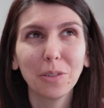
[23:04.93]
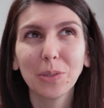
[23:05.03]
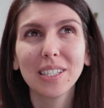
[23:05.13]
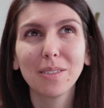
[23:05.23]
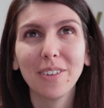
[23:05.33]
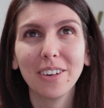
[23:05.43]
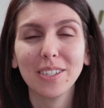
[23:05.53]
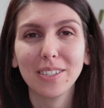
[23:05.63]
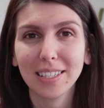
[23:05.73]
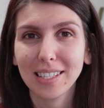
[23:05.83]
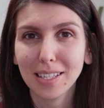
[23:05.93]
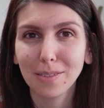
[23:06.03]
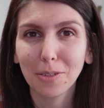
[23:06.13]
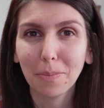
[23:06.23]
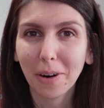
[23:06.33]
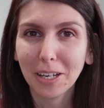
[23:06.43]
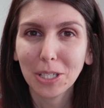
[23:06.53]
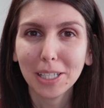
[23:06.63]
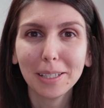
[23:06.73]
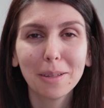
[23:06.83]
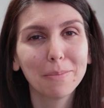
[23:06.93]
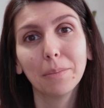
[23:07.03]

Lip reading: it was a very successful project,